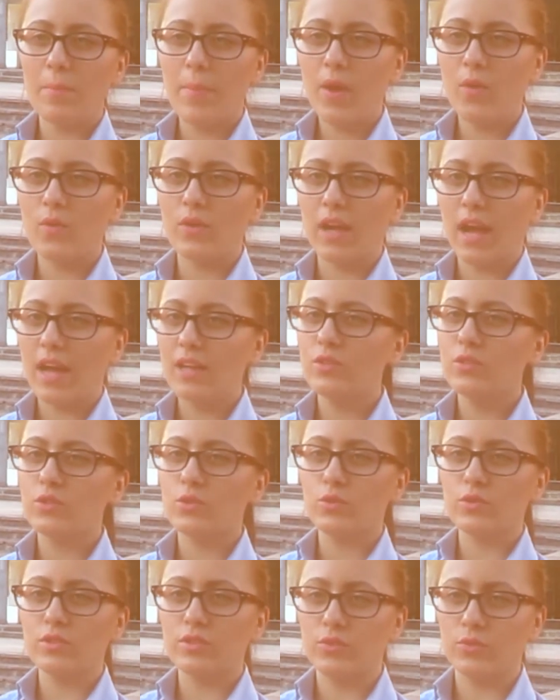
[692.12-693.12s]
to empower high
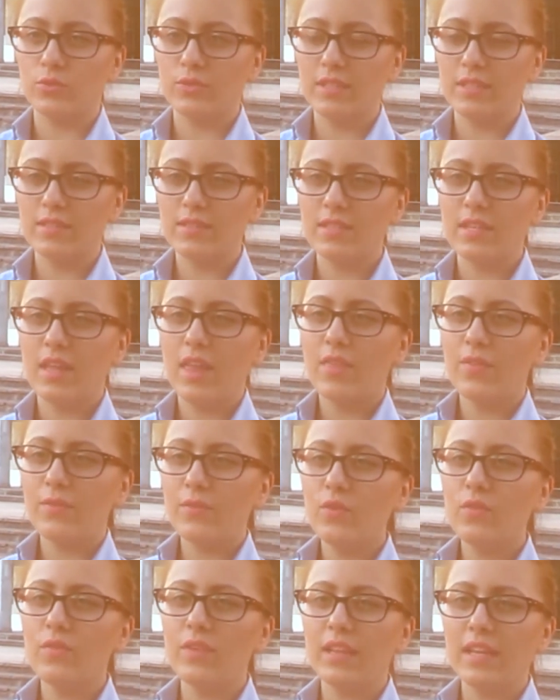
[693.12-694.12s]
school students
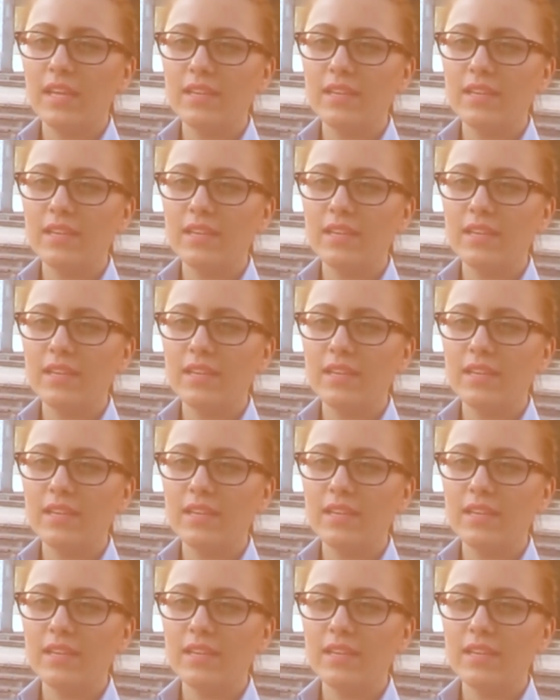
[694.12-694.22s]
through